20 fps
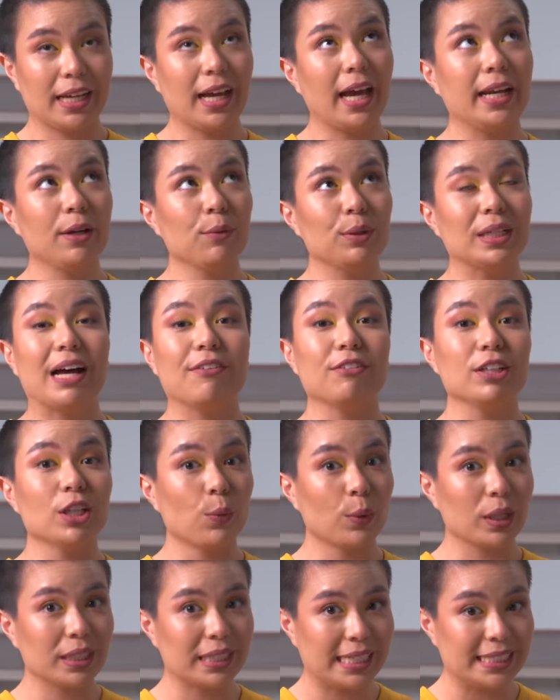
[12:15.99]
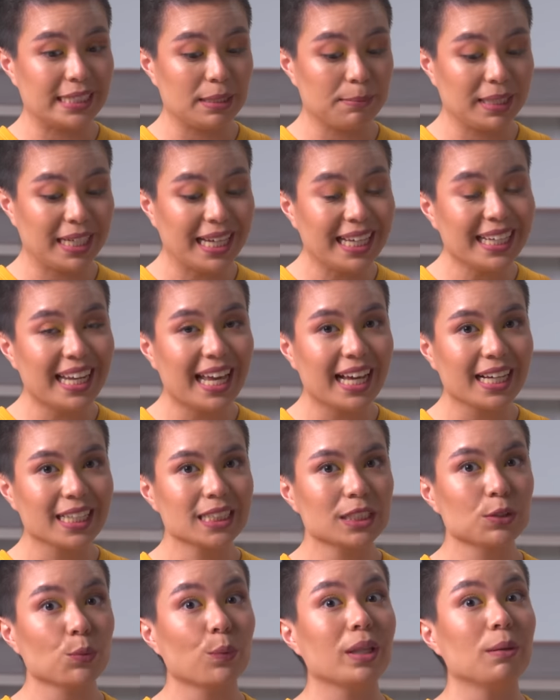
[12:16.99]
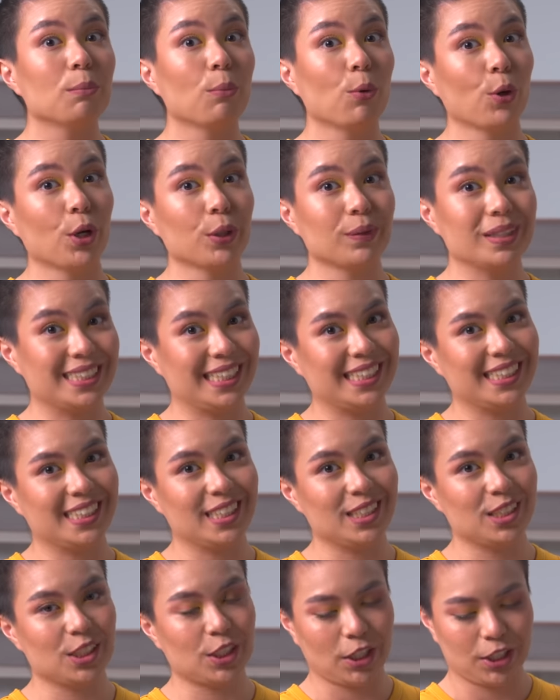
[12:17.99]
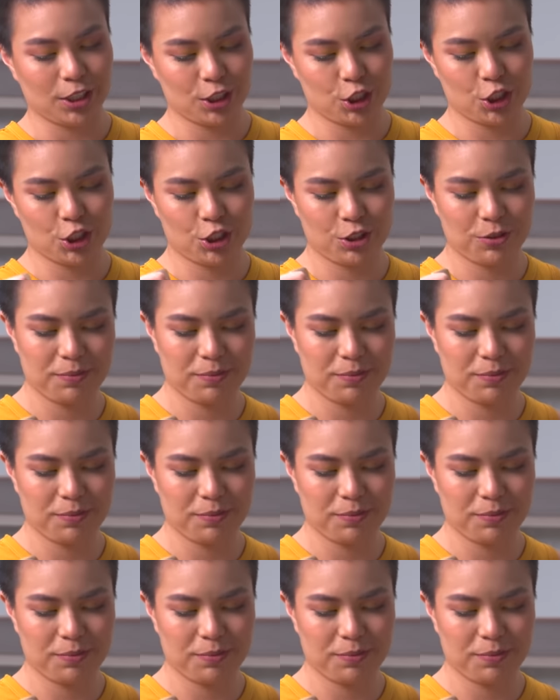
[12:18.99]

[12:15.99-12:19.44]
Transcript: and it will have a lower glycemic index with more resistant starch.